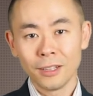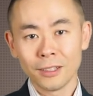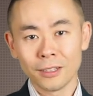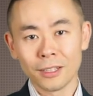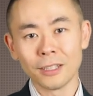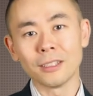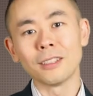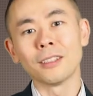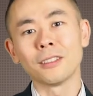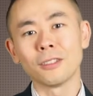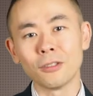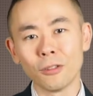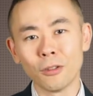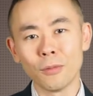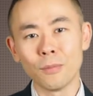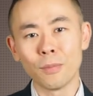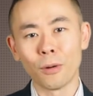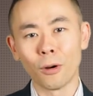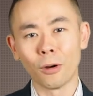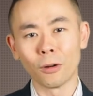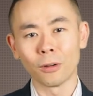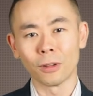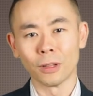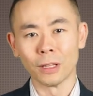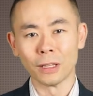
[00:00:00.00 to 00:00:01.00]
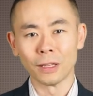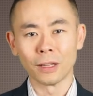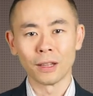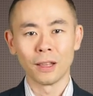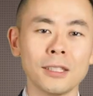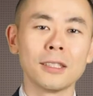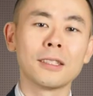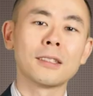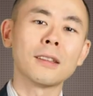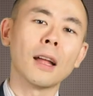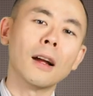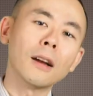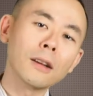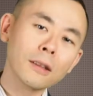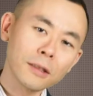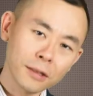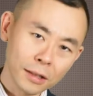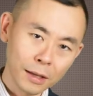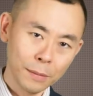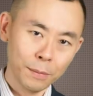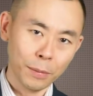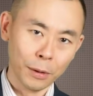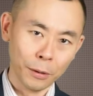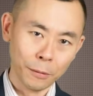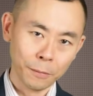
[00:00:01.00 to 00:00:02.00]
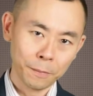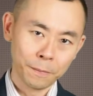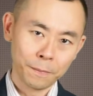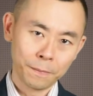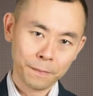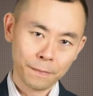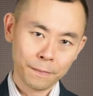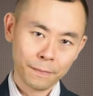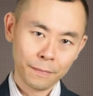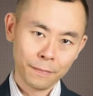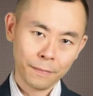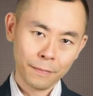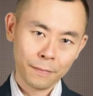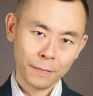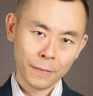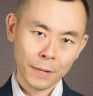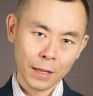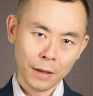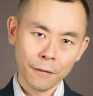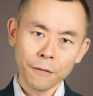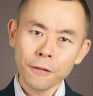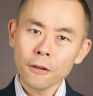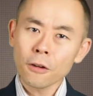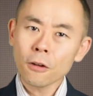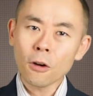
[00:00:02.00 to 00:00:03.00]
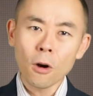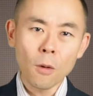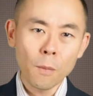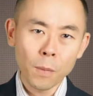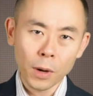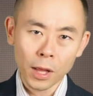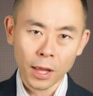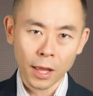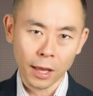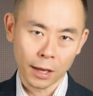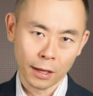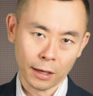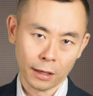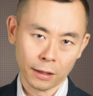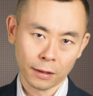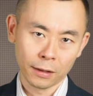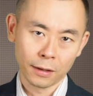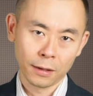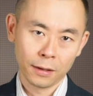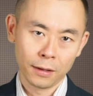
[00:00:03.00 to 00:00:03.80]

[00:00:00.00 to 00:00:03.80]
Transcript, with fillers: This is so important. Start simple. If you complicate it,